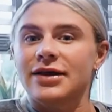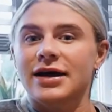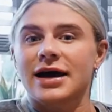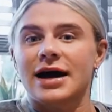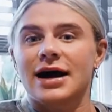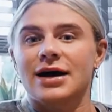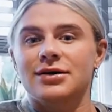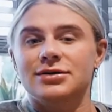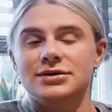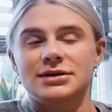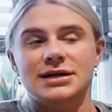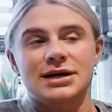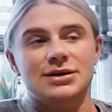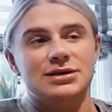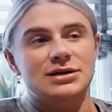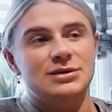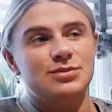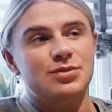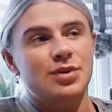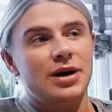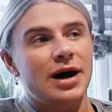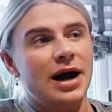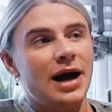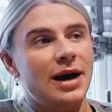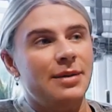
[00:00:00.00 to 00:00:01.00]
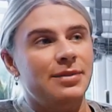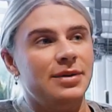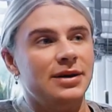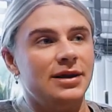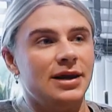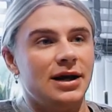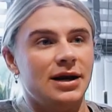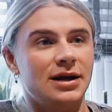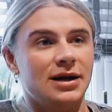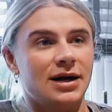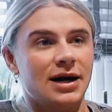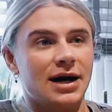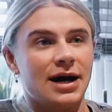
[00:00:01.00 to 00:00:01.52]
the countdown to prep and
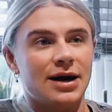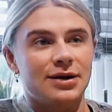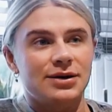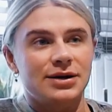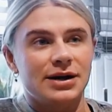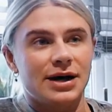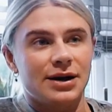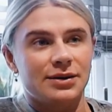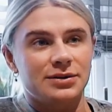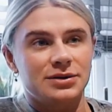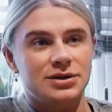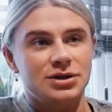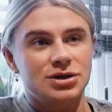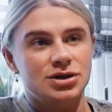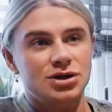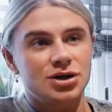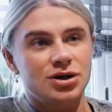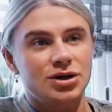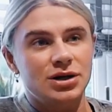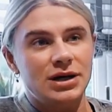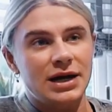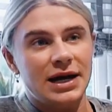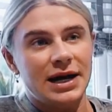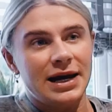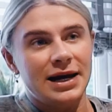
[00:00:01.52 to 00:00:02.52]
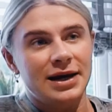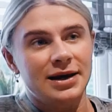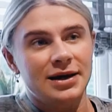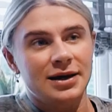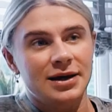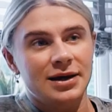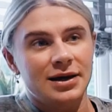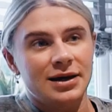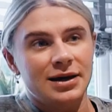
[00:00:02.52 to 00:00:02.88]
then the countdown to show day,